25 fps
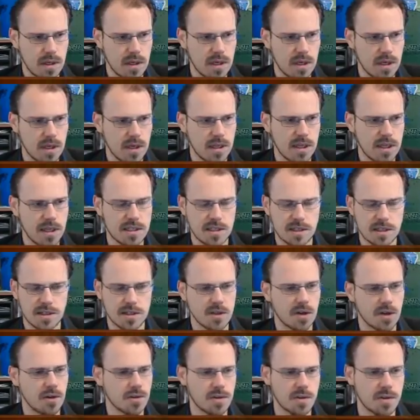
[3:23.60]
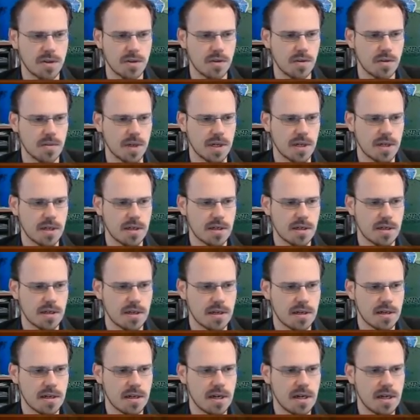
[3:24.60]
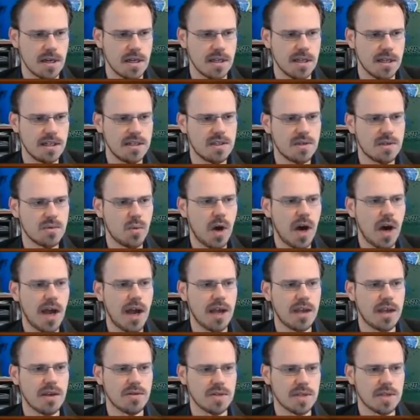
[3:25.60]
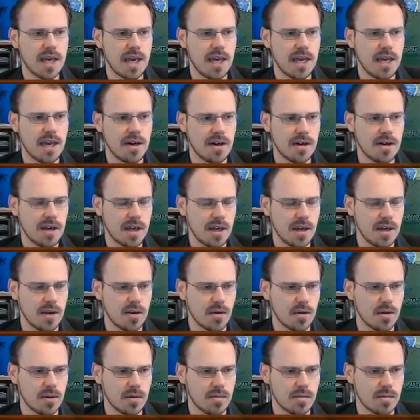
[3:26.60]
This is so stupid. This is why I used to hate Arcane Golem.